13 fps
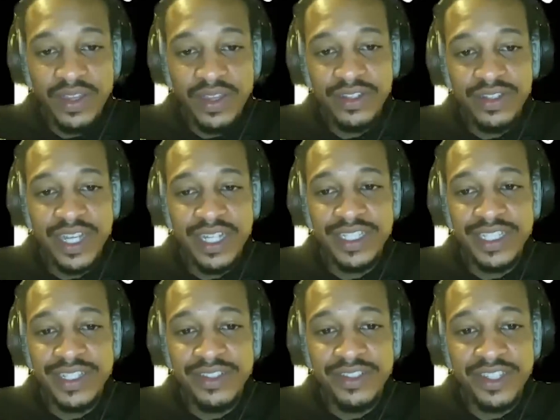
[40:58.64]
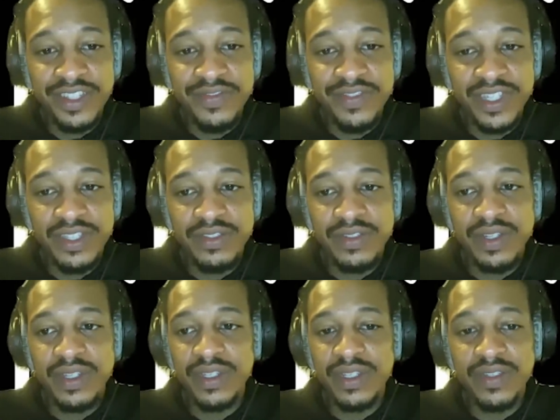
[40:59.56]
know Yache's going to get the victory,
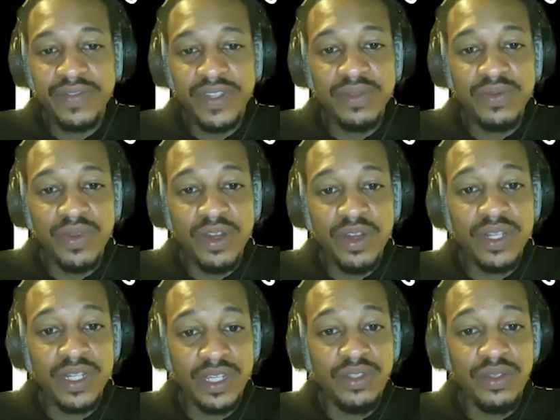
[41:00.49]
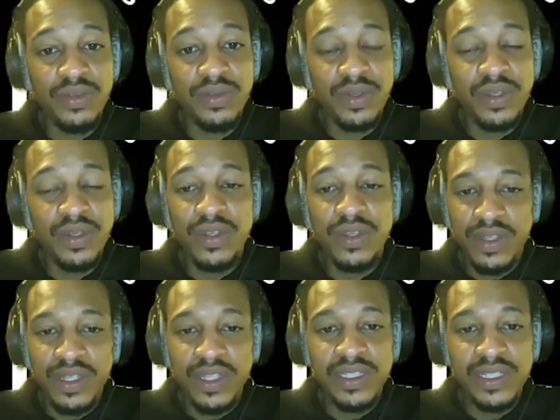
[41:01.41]
because if he's working in you,
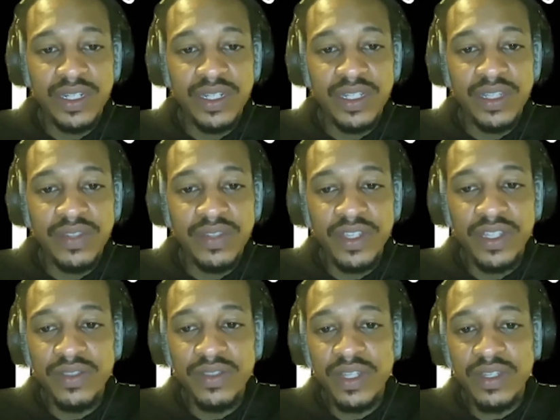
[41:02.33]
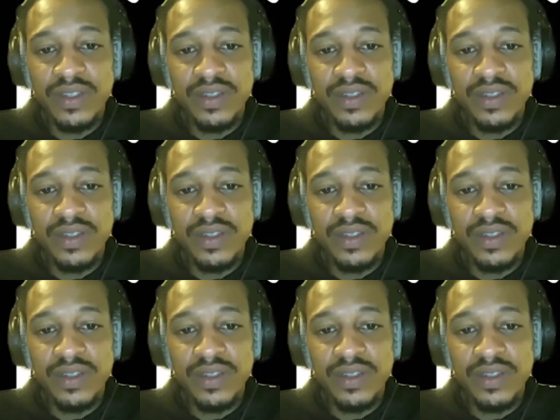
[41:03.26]
he's going to get the victory.